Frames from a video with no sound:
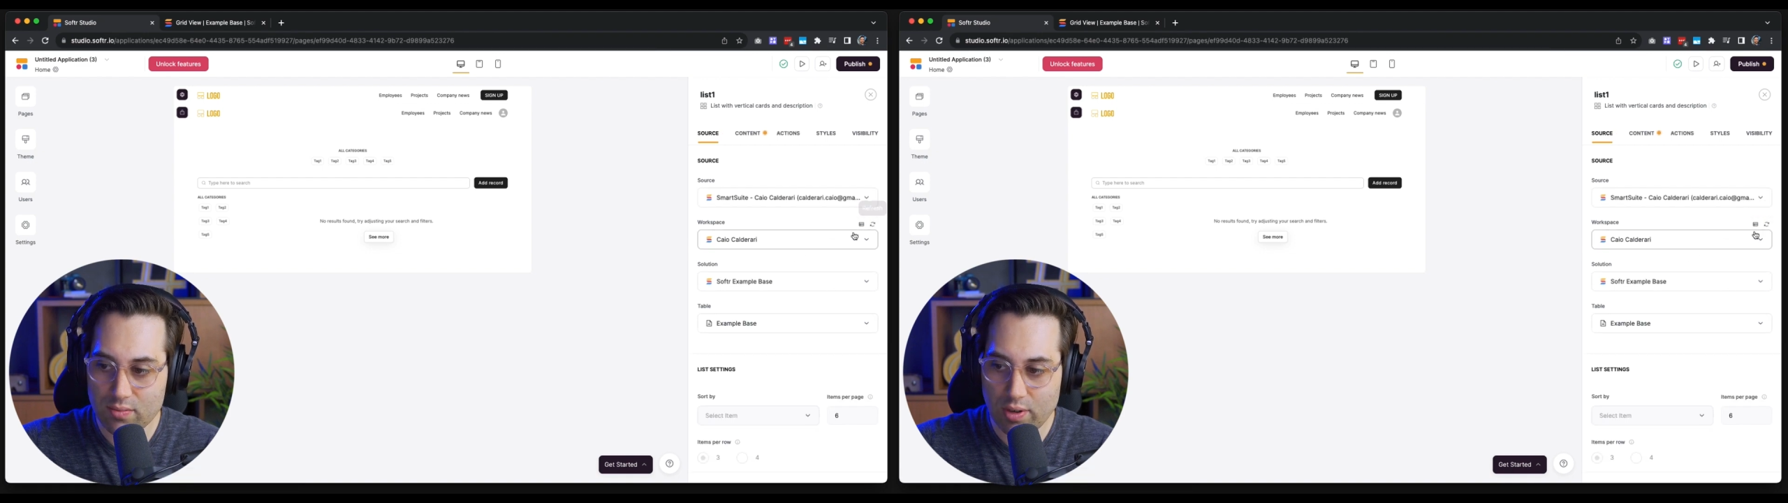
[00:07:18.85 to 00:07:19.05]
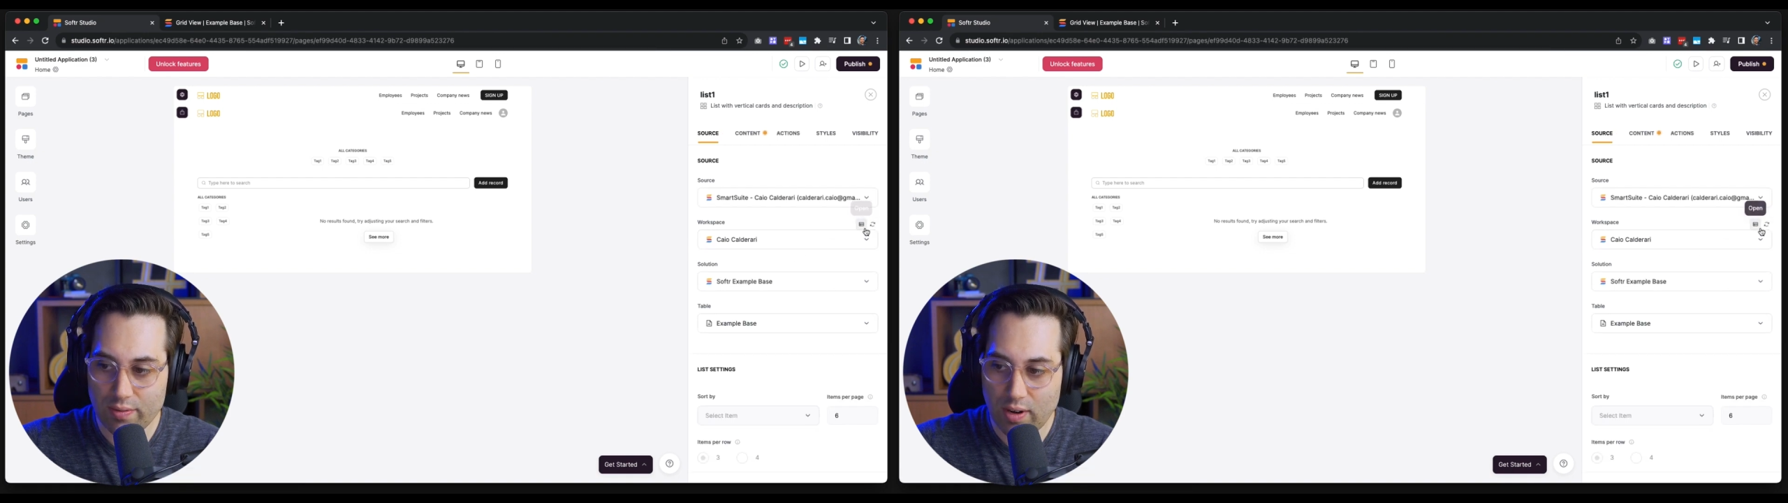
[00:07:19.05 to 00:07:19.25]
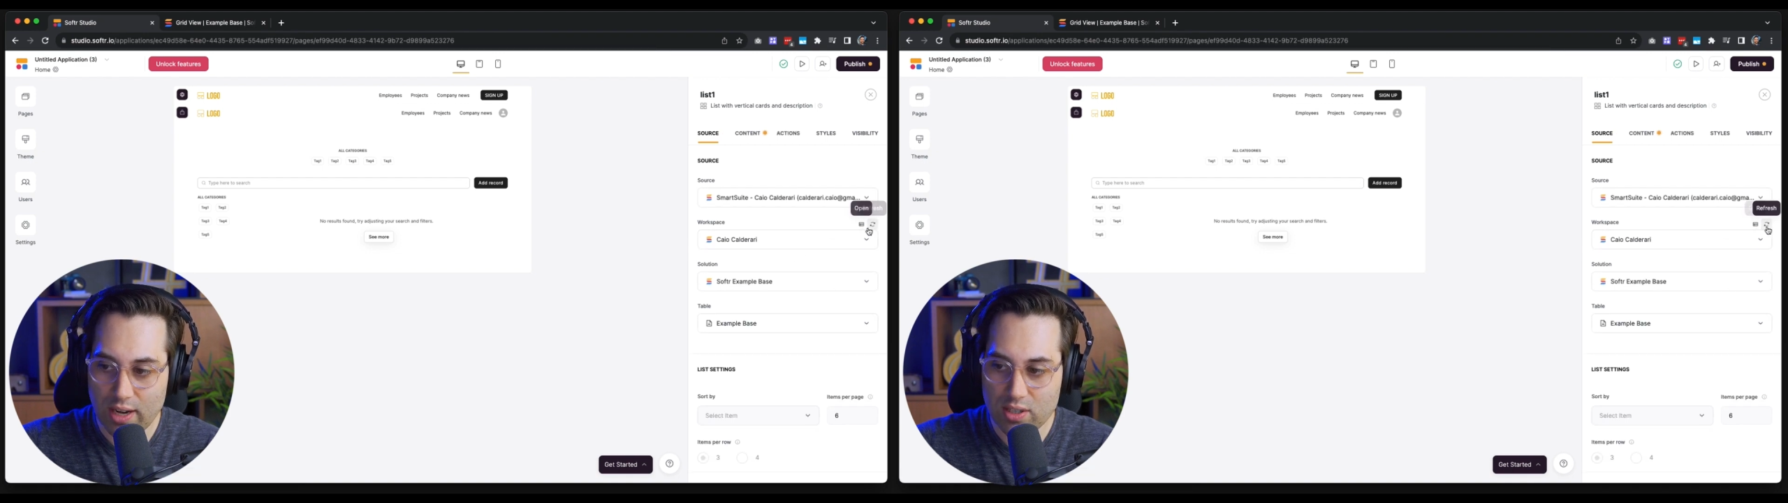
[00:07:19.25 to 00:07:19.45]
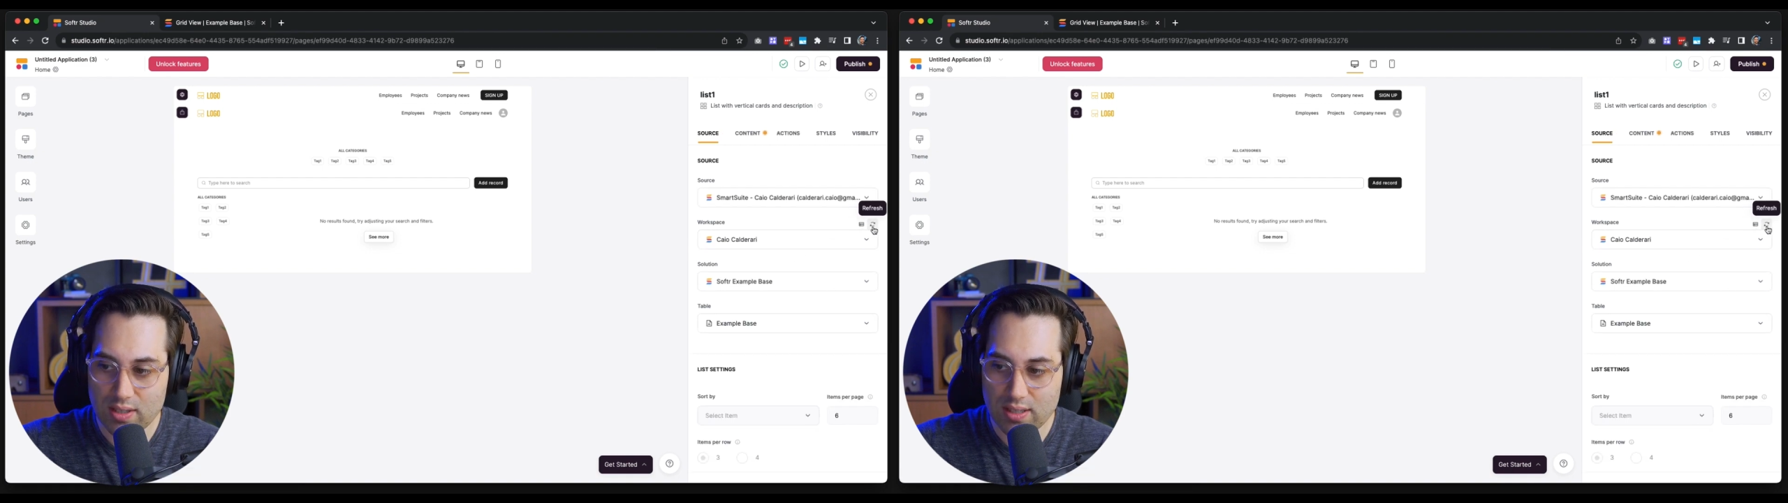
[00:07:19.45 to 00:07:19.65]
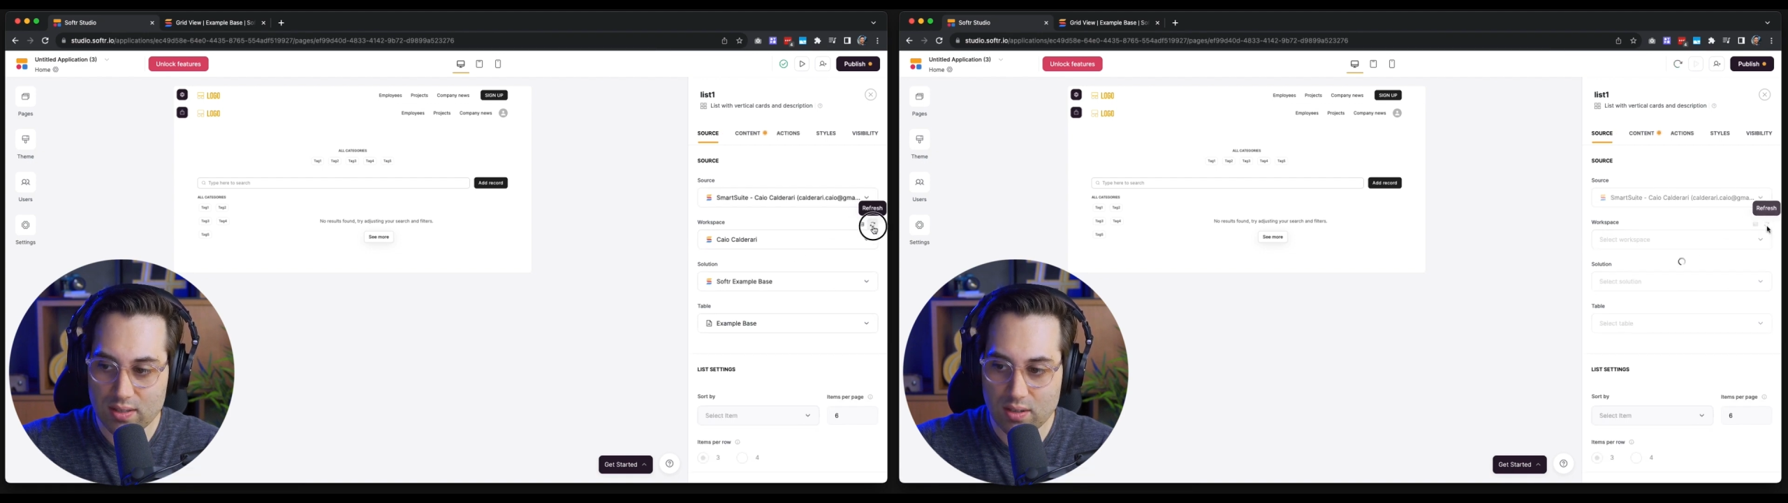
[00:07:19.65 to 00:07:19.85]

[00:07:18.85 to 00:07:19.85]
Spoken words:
refresh this